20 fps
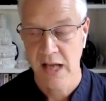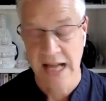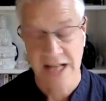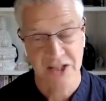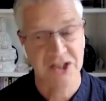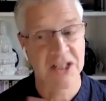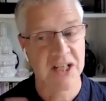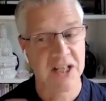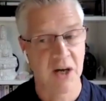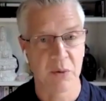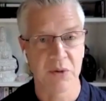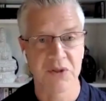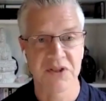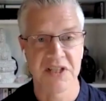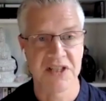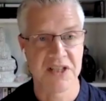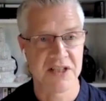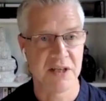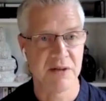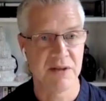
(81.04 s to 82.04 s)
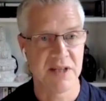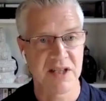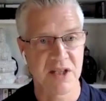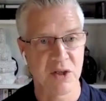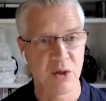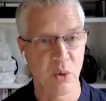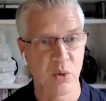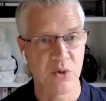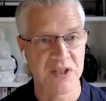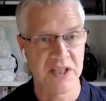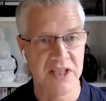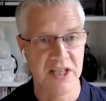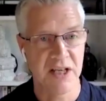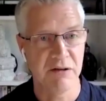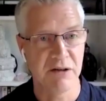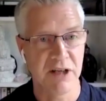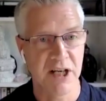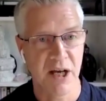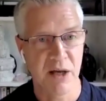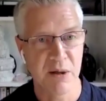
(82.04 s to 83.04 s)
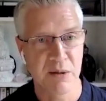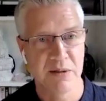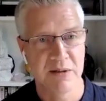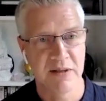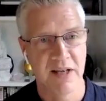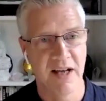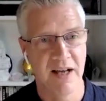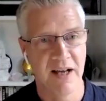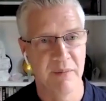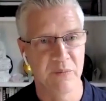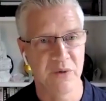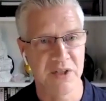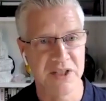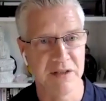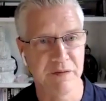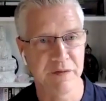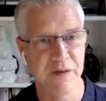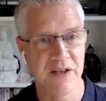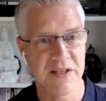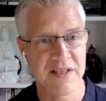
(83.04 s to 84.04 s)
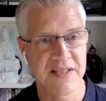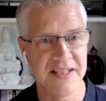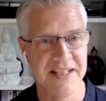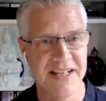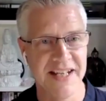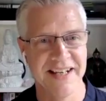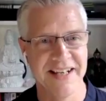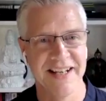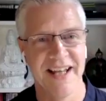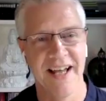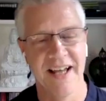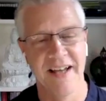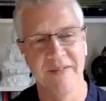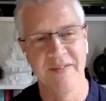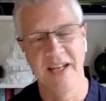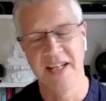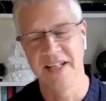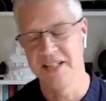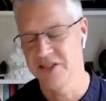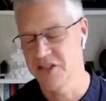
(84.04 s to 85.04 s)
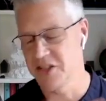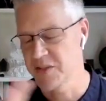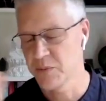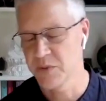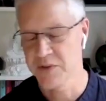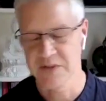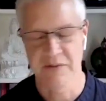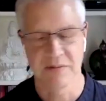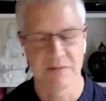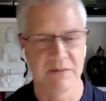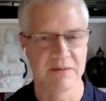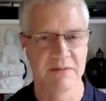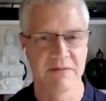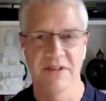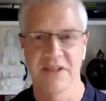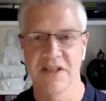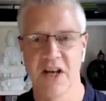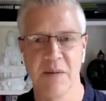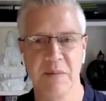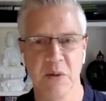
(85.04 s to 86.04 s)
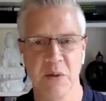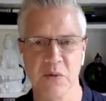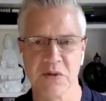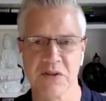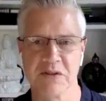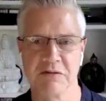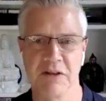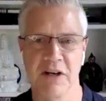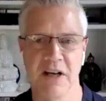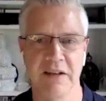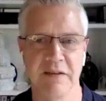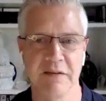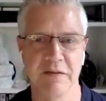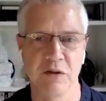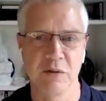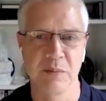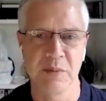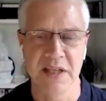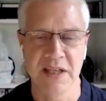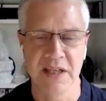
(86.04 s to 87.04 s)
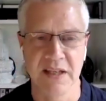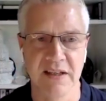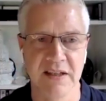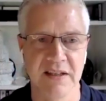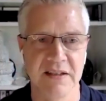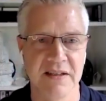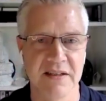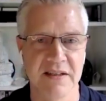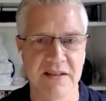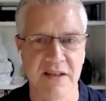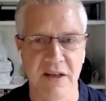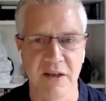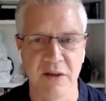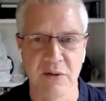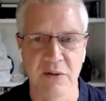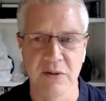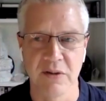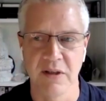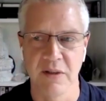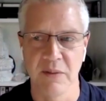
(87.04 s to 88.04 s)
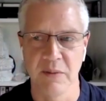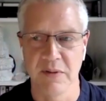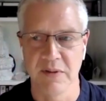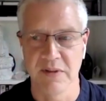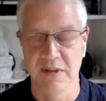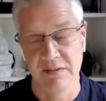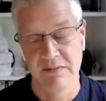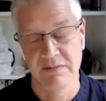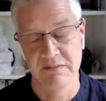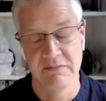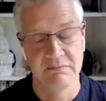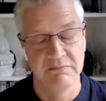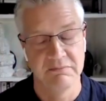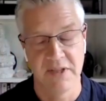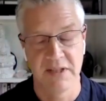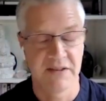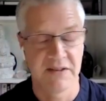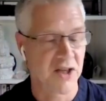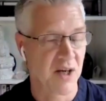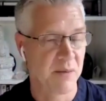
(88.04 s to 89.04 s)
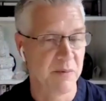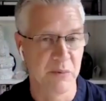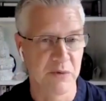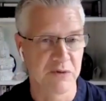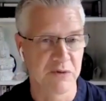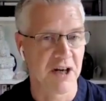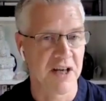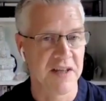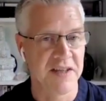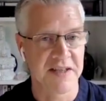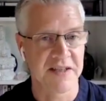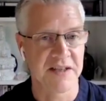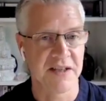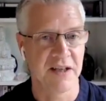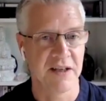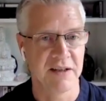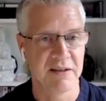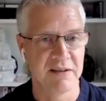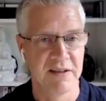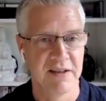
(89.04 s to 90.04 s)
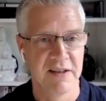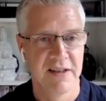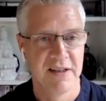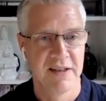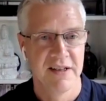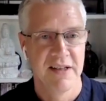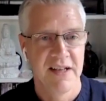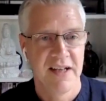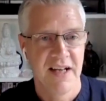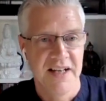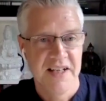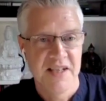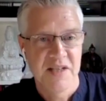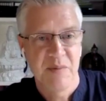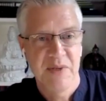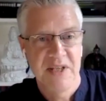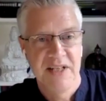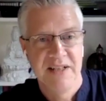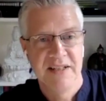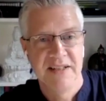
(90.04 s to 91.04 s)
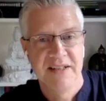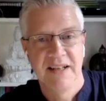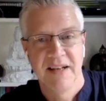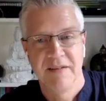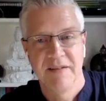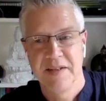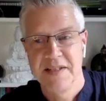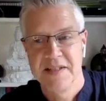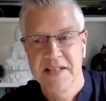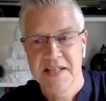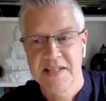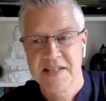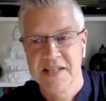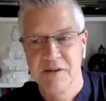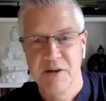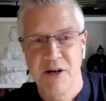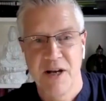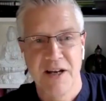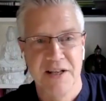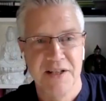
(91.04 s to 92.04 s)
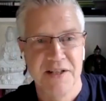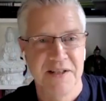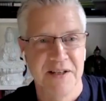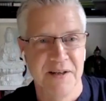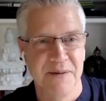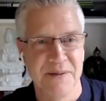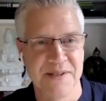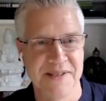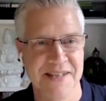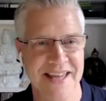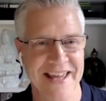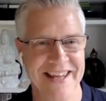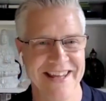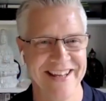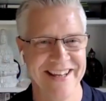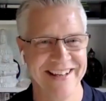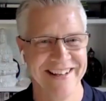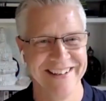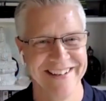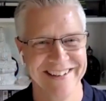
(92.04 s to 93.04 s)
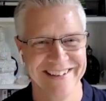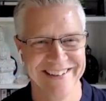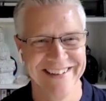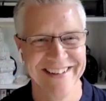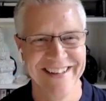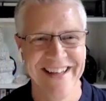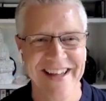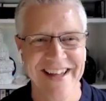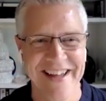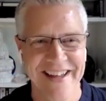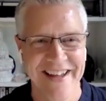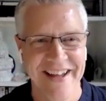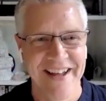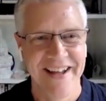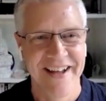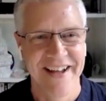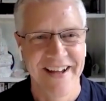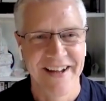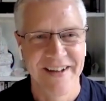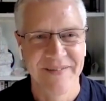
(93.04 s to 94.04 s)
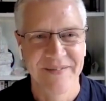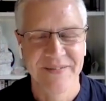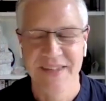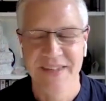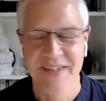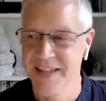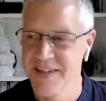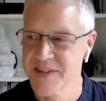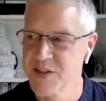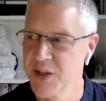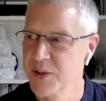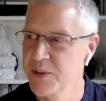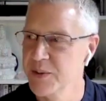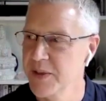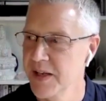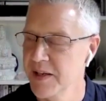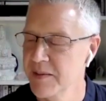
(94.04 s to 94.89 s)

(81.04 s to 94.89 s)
actually, I wanted to do this course a year ago when you first did it, and it just the timing wasn't right for me. And so the timing was right this year, and it's been a fantastic ride, I would say. Yeah, so